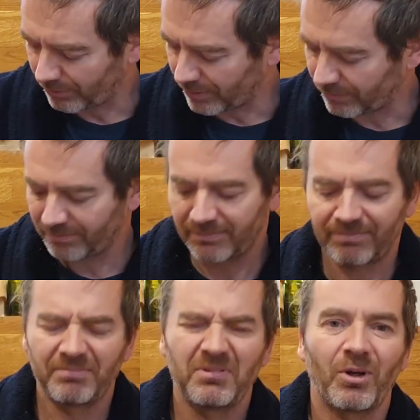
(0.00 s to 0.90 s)
not
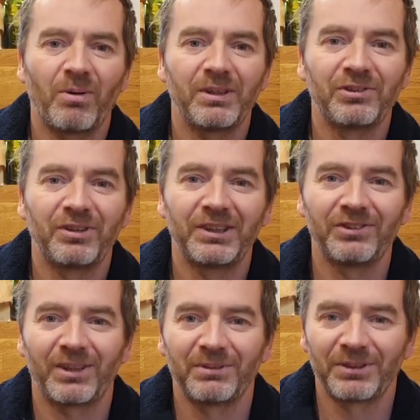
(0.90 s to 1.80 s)
quite as
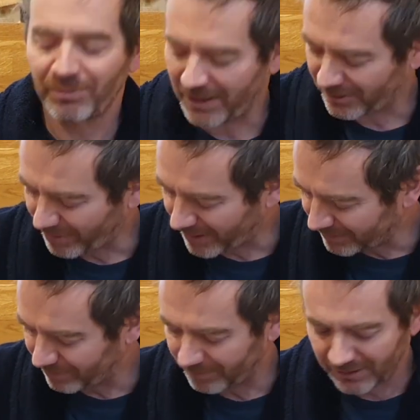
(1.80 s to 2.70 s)
solid as I would expect,
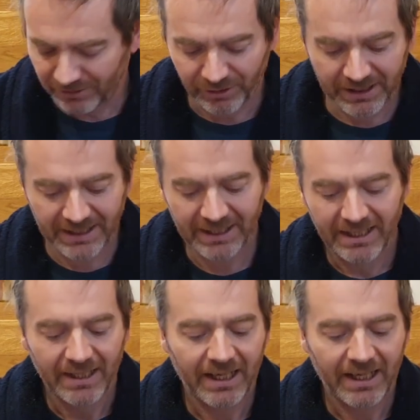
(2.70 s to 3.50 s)
but it's okay.